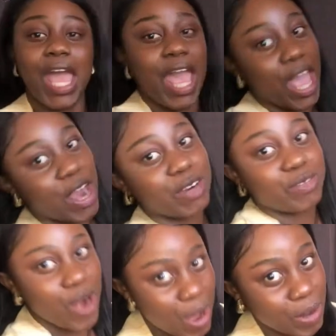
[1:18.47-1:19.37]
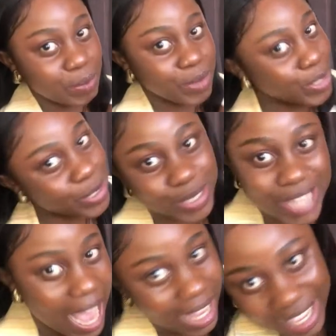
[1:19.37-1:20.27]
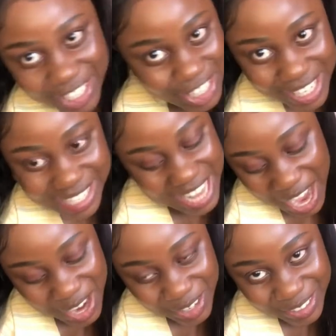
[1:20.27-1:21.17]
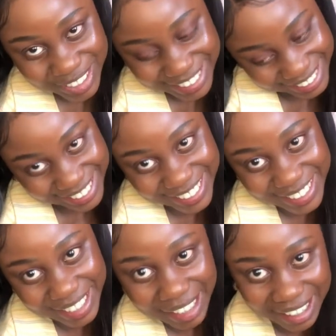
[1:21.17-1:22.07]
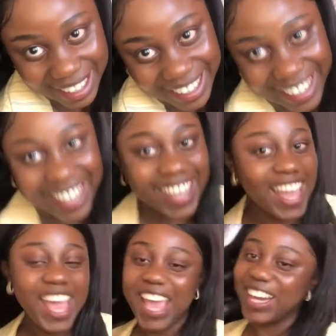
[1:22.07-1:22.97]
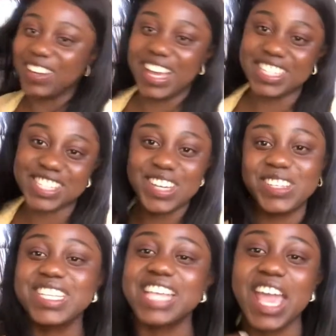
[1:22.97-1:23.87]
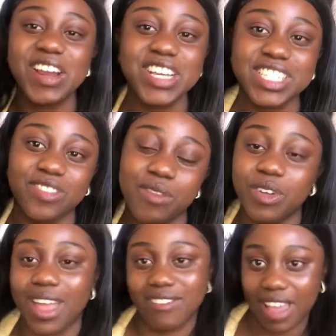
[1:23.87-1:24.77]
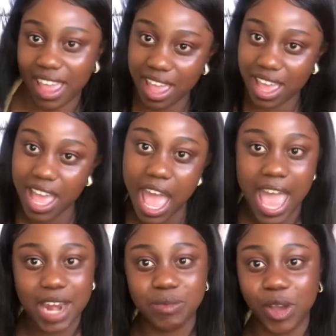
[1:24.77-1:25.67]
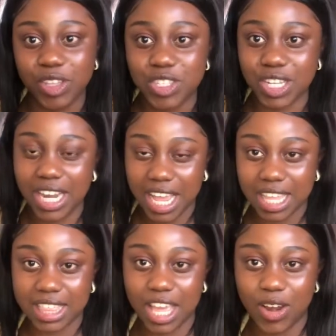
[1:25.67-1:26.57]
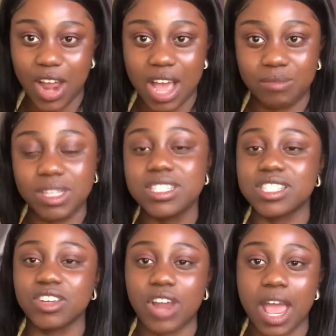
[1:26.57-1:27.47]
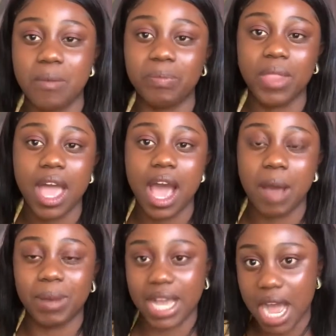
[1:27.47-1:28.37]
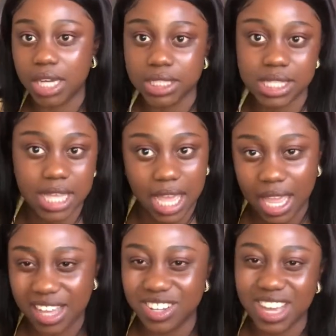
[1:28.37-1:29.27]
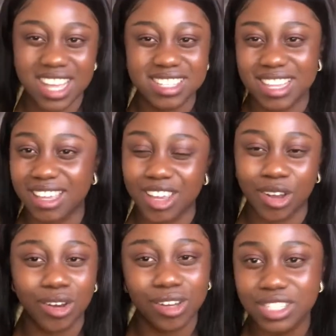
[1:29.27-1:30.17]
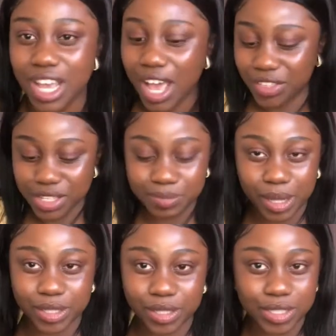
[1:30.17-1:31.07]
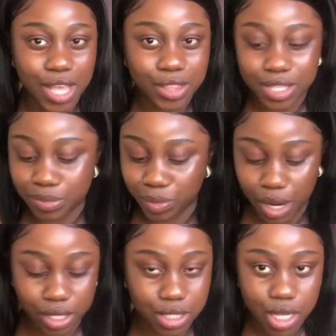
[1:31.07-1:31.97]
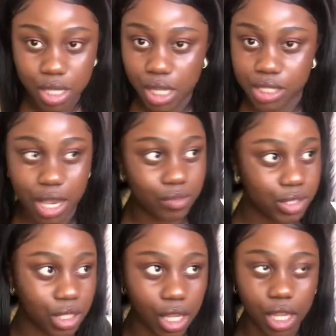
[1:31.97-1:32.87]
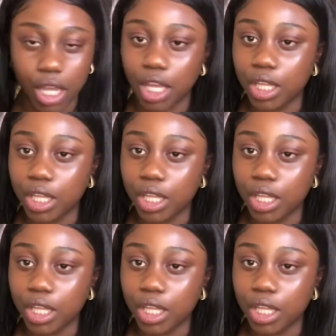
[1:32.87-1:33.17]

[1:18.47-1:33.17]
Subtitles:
hair from? Your girl's got inches now. Oh, honey. Anyway, so this hair is from Forever Hair, and I'm going to link their Instagram accounts there, and you guys can get hooked. There's bundles, there's braids, there's everything.